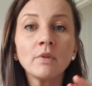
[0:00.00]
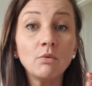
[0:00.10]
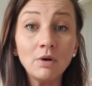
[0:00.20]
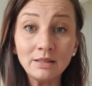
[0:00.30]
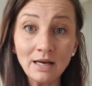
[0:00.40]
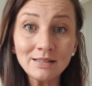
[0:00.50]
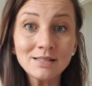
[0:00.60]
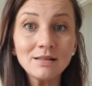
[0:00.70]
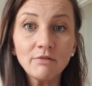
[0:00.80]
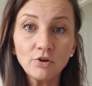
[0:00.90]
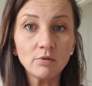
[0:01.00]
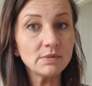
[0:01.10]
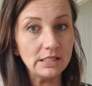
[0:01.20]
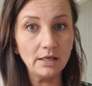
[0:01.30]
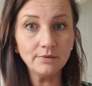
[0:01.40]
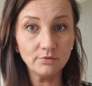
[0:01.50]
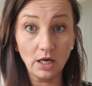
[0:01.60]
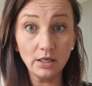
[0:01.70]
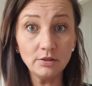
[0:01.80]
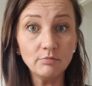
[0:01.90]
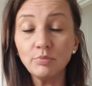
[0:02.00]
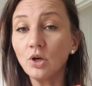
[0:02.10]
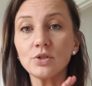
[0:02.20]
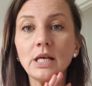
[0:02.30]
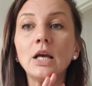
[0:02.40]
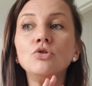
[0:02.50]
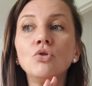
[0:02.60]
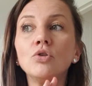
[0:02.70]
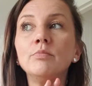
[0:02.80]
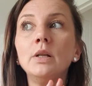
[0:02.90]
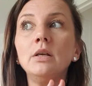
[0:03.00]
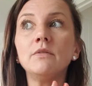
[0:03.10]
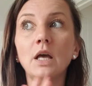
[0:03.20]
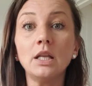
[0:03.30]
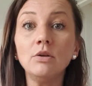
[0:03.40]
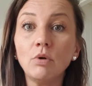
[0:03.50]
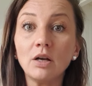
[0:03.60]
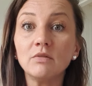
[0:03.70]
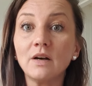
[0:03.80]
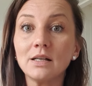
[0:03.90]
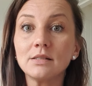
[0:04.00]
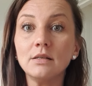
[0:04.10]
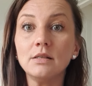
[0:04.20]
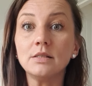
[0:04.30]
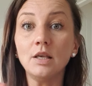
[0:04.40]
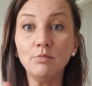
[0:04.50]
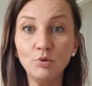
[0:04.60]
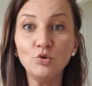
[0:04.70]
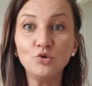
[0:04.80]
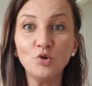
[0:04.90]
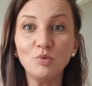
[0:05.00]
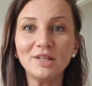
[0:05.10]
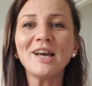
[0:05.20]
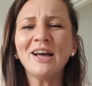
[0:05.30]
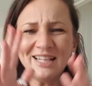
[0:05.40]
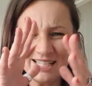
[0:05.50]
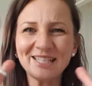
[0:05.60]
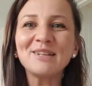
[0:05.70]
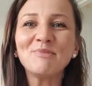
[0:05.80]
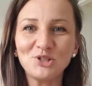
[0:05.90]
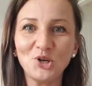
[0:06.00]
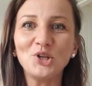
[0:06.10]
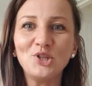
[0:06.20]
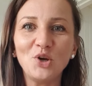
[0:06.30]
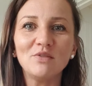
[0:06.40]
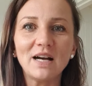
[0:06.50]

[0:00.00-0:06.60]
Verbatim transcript: when that stuff comes in right because i don't believe any one of us is immune to it at least not majority of